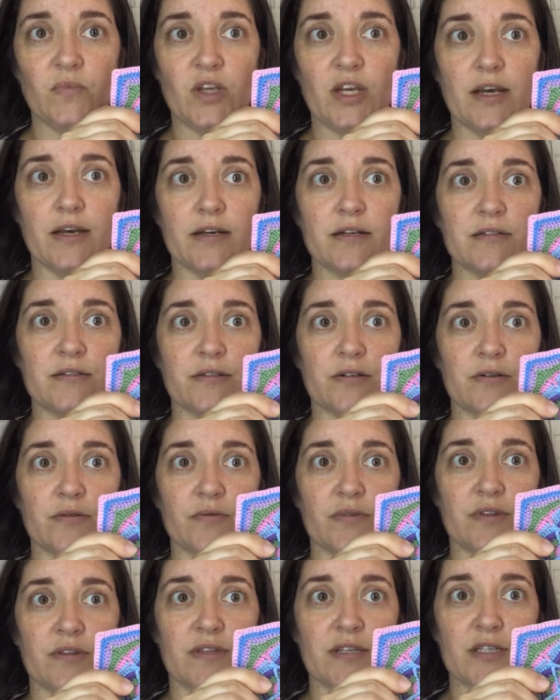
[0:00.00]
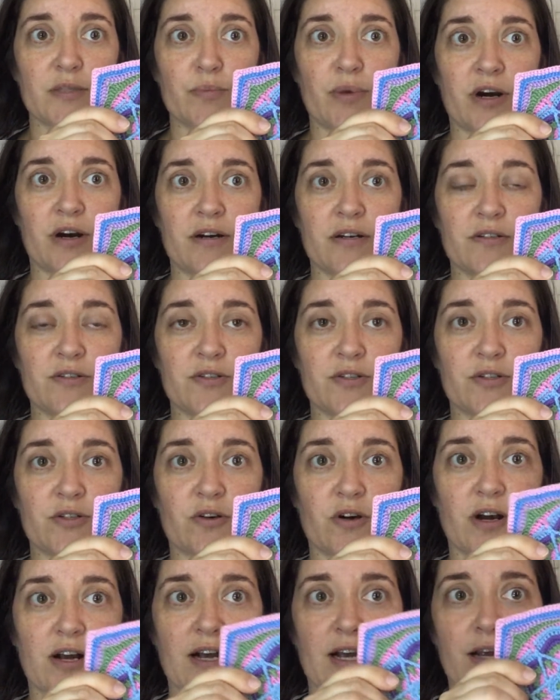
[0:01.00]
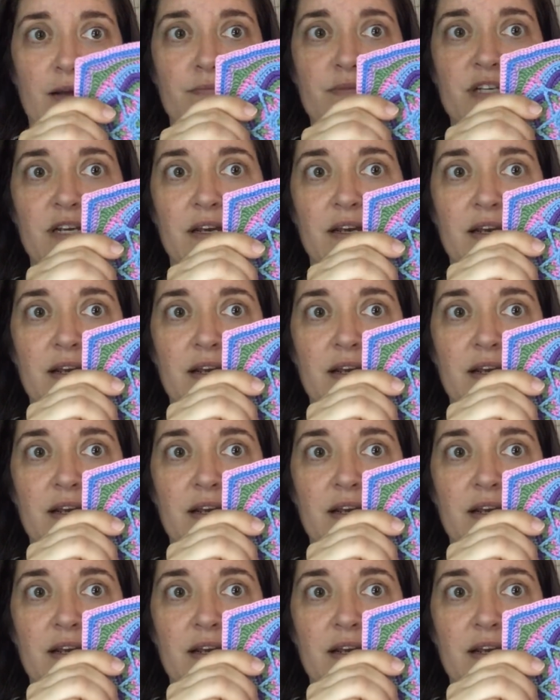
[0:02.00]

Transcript: Okay, so this part is described,